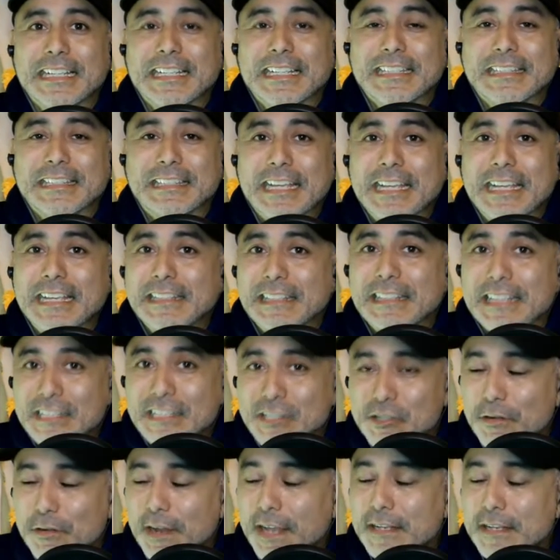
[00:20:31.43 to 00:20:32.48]
They
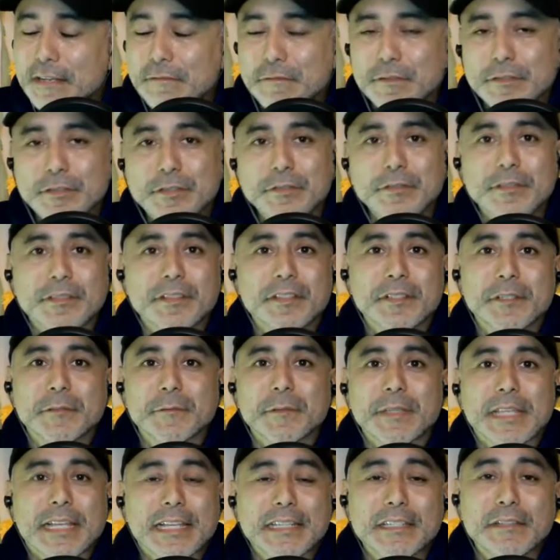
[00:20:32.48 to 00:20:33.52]
tried it for two seasons
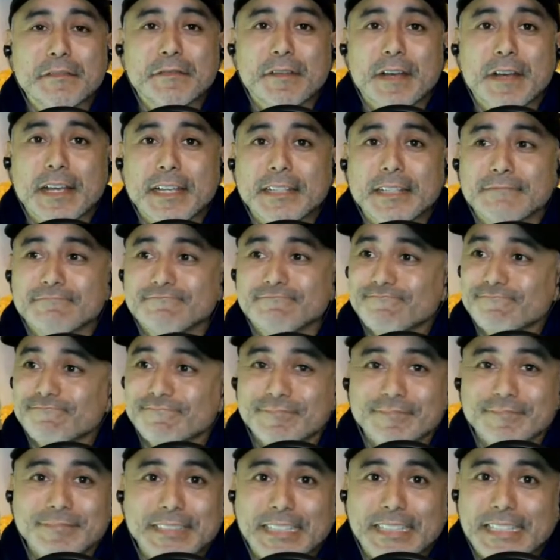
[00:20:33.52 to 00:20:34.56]
with Hendified.
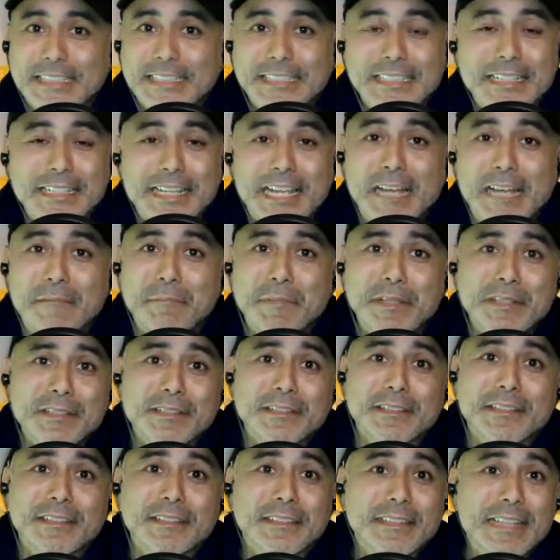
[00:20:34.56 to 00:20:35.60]
It didn't
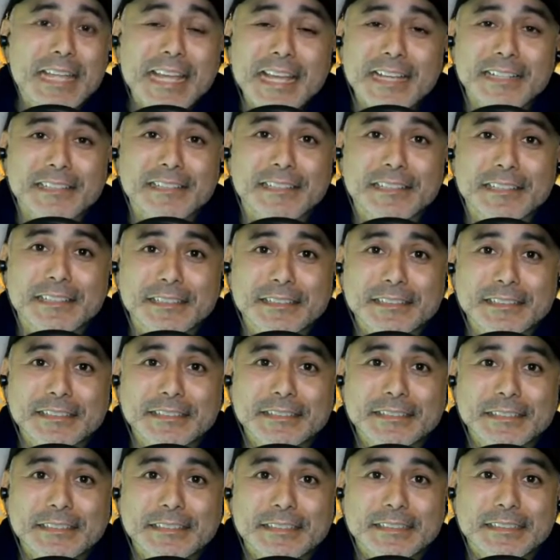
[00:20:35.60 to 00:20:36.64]
happen. Next.
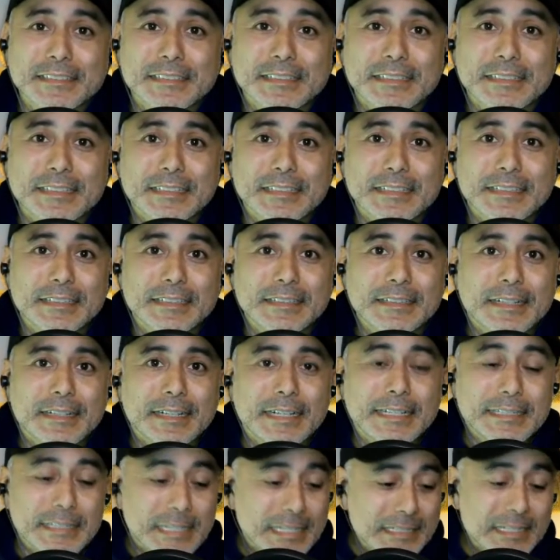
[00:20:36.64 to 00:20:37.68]

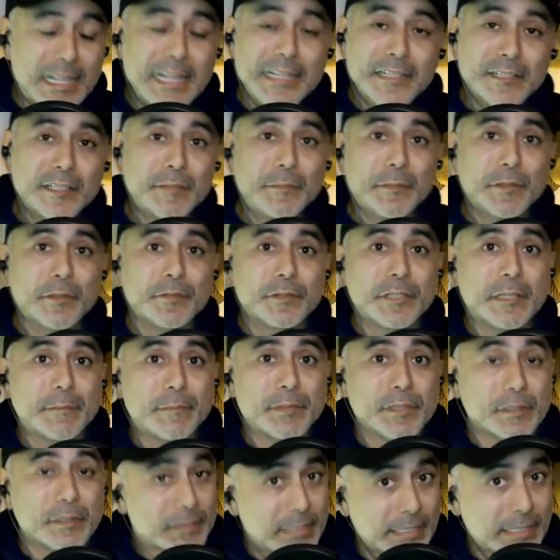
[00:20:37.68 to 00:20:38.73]
And I like some of those
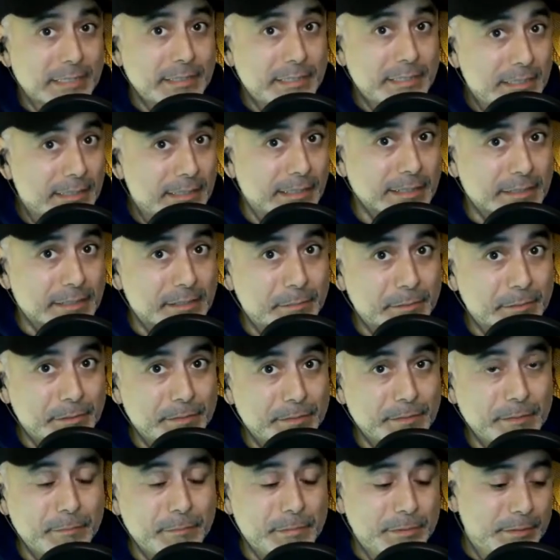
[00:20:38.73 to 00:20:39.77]
episodes and I didn't like some of
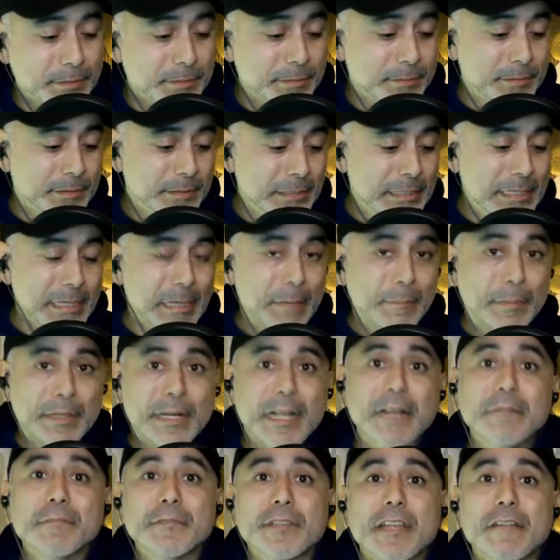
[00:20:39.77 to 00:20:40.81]
those episodes. But
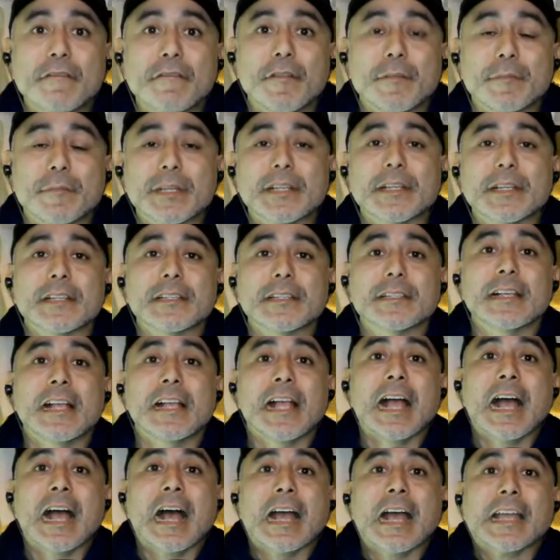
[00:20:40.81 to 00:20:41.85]
I'm different because
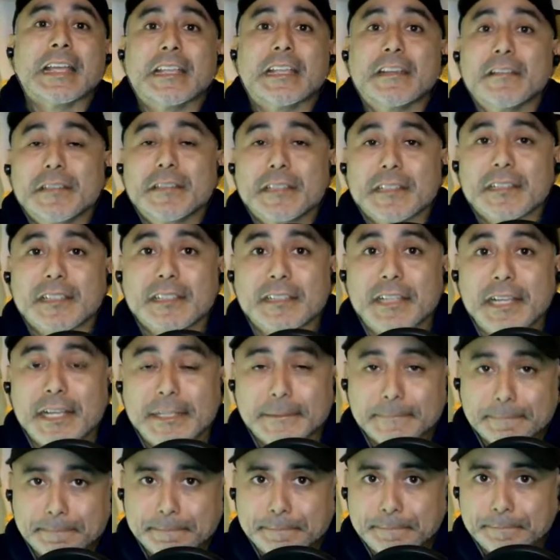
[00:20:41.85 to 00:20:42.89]
here at The Slant,
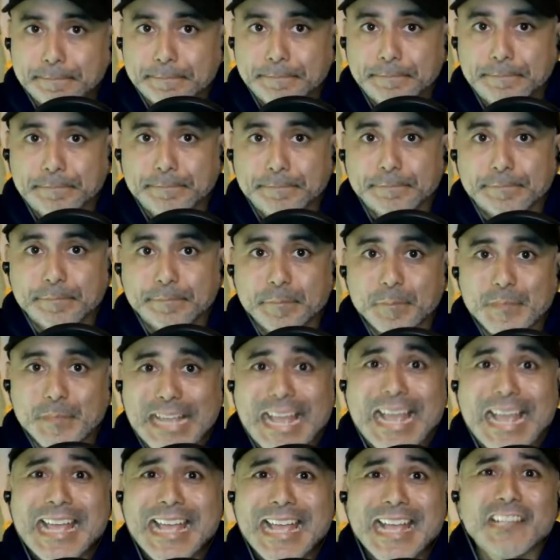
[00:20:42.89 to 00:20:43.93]

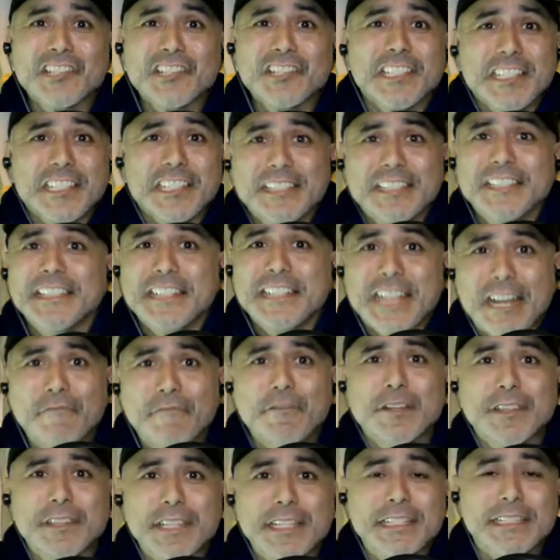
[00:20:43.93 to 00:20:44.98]
I actually see
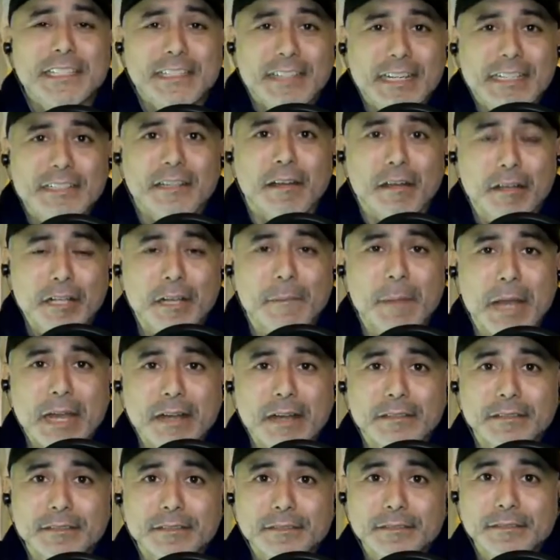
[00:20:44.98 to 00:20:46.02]
everything that I talk about.